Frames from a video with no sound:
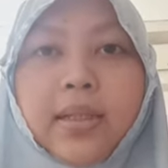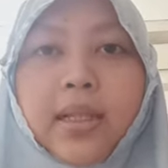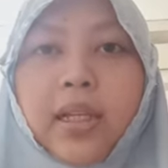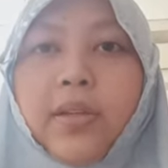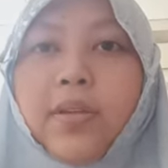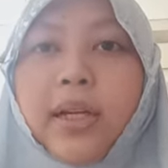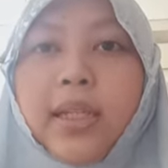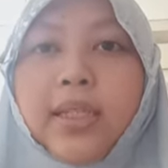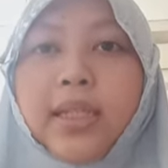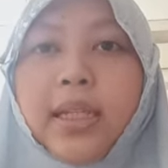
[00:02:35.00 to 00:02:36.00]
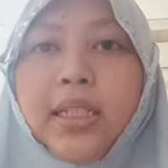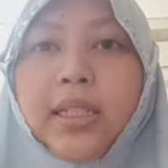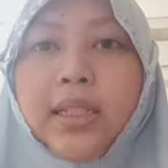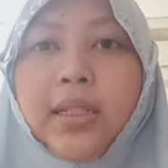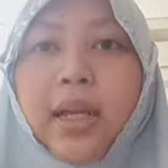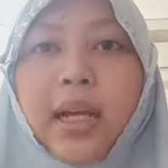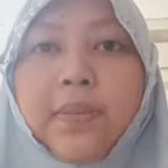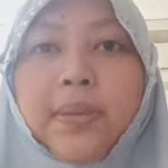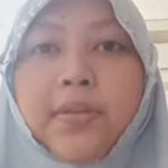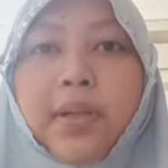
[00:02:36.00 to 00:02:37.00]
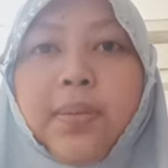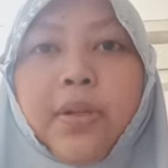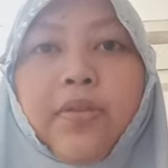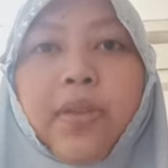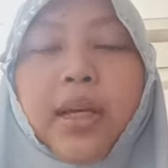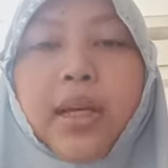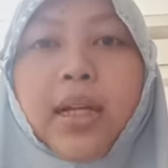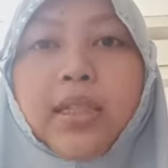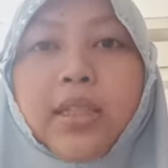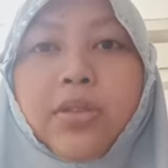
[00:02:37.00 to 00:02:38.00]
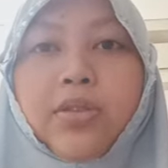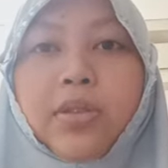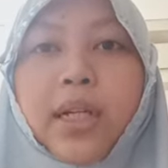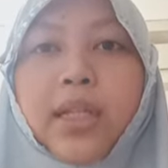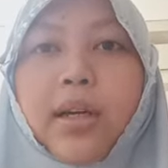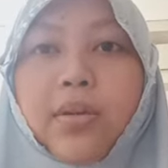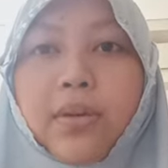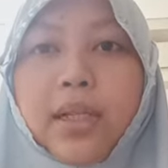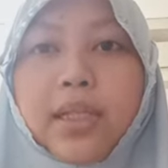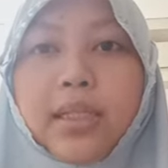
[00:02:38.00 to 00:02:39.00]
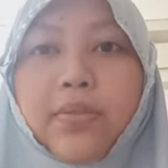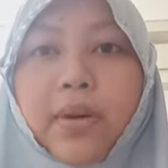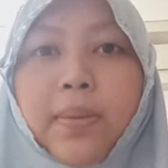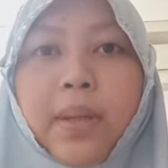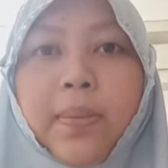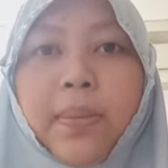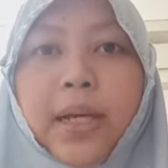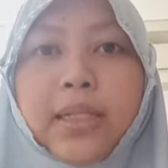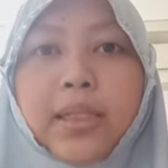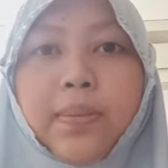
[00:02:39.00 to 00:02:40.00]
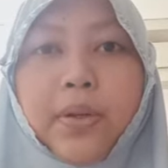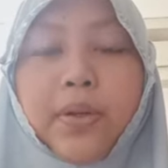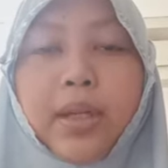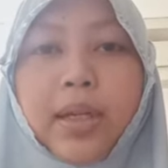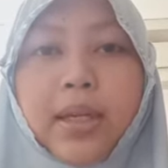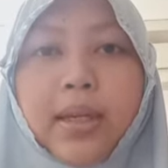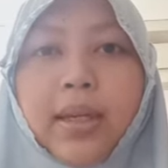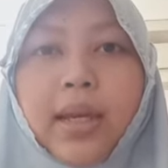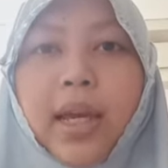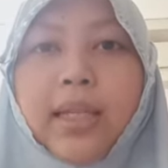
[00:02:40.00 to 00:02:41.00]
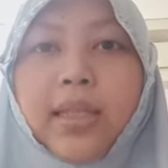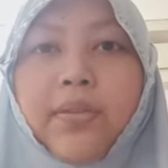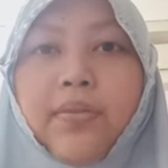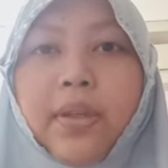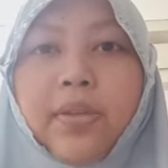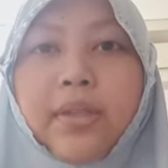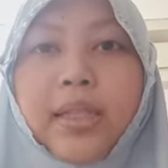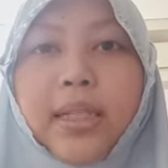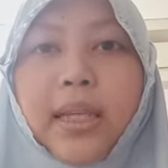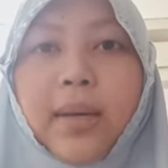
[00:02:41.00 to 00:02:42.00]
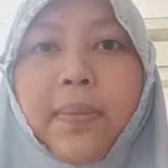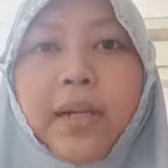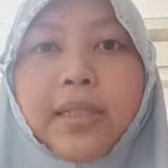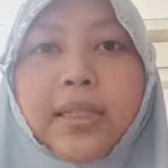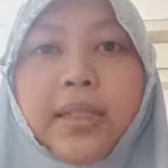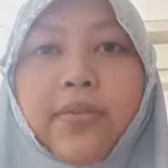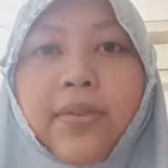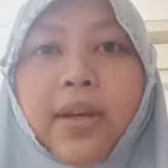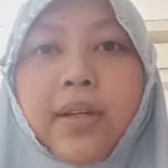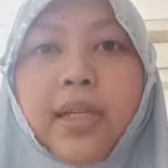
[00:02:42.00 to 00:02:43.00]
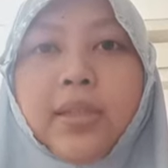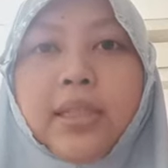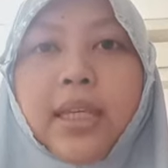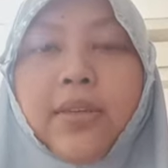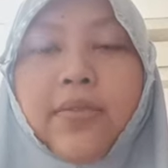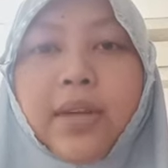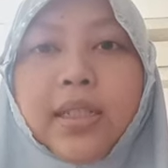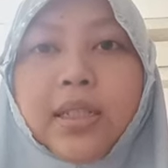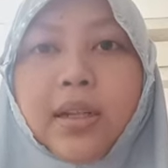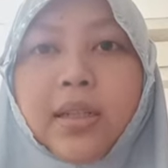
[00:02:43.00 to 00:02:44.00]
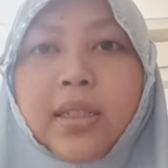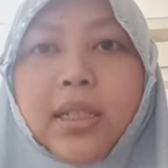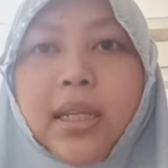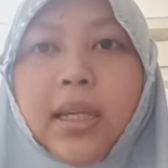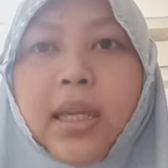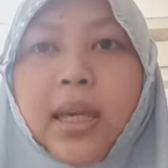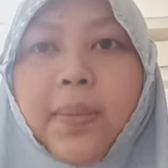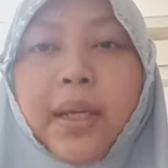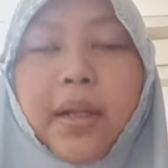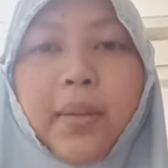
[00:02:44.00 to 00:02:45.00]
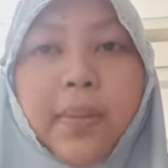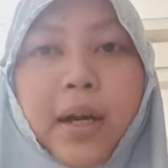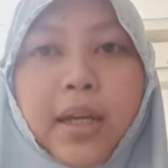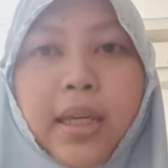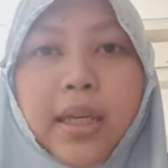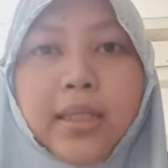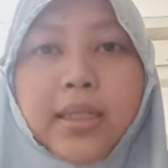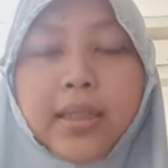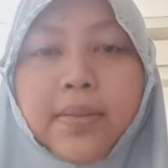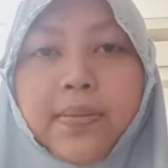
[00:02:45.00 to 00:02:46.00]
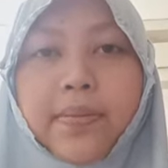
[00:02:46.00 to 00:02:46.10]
Securitization helps remove the concentrate risk from the bank's book and diffuse it amongst the various investors in the capital markets.